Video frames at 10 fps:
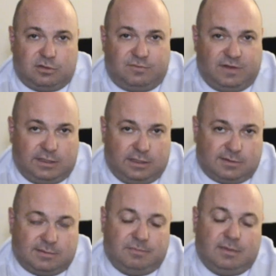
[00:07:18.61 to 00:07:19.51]

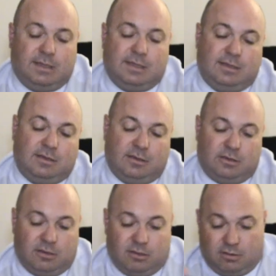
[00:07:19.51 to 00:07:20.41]
videos,
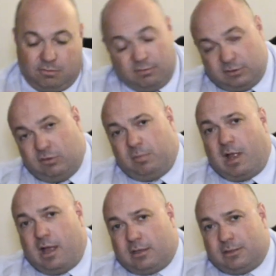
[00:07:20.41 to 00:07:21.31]
we'll do a
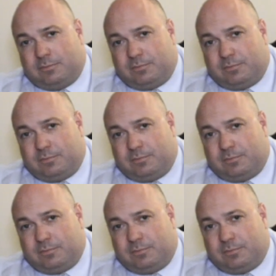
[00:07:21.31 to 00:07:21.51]
blog,